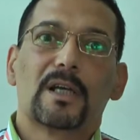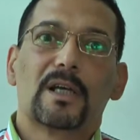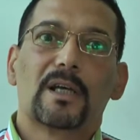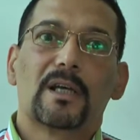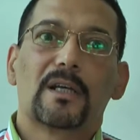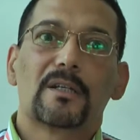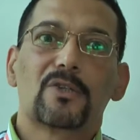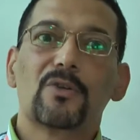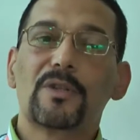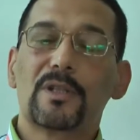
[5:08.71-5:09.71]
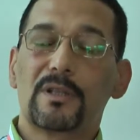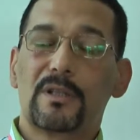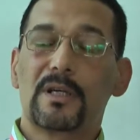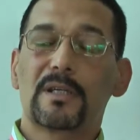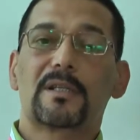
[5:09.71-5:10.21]
So
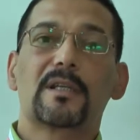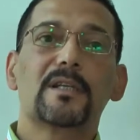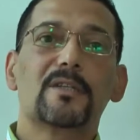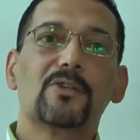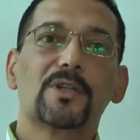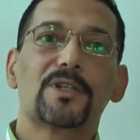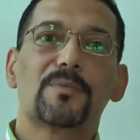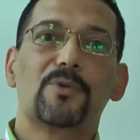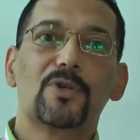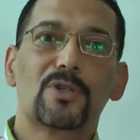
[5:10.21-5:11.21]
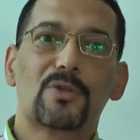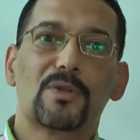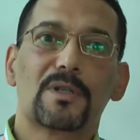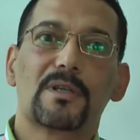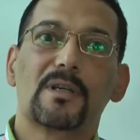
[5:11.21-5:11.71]
their skin is not exposed to
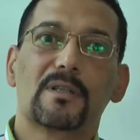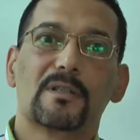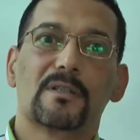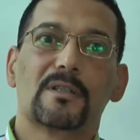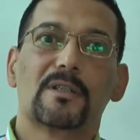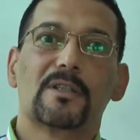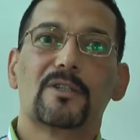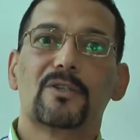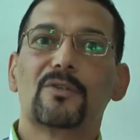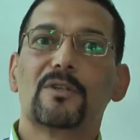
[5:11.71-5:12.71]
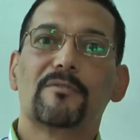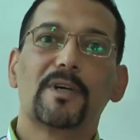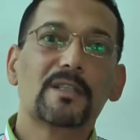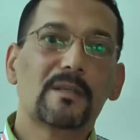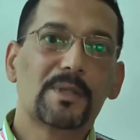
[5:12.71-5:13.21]
the sun. So the
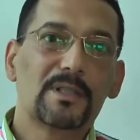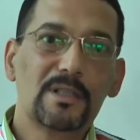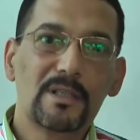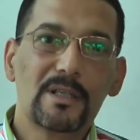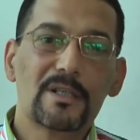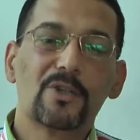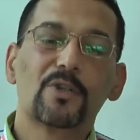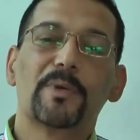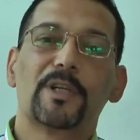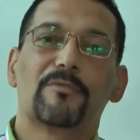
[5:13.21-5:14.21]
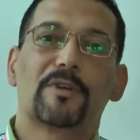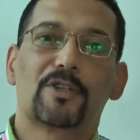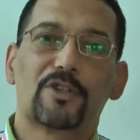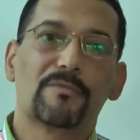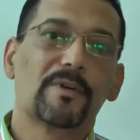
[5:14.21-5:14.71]
vitamin D is not
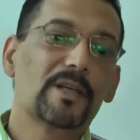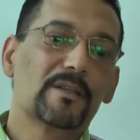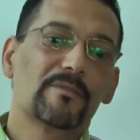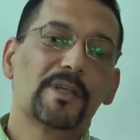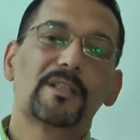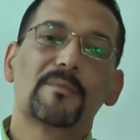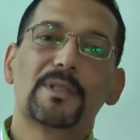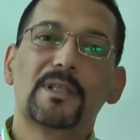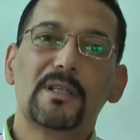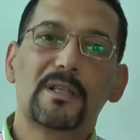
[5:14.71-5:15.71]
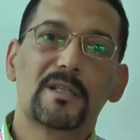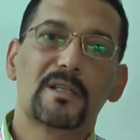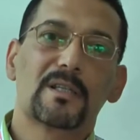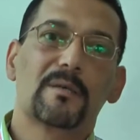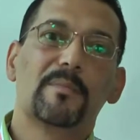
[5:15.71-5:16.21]
manufactured. Vitamin D
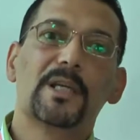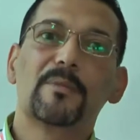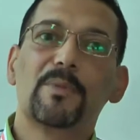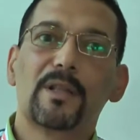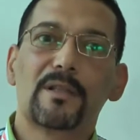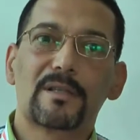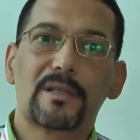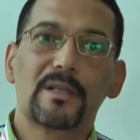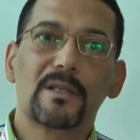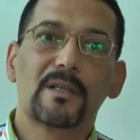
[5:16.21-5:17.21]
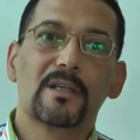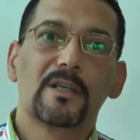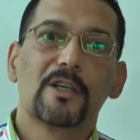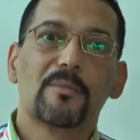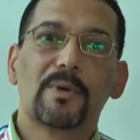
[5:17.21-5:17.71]
is made by the skin
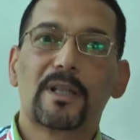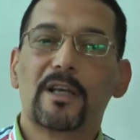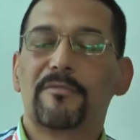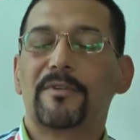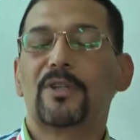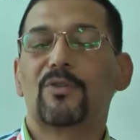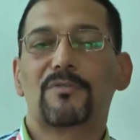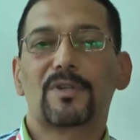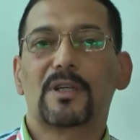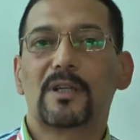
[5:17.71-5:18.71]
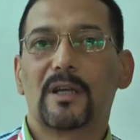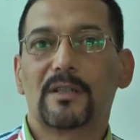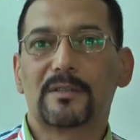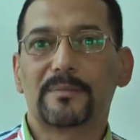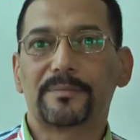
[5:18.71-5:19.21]
by the effect of sunlight.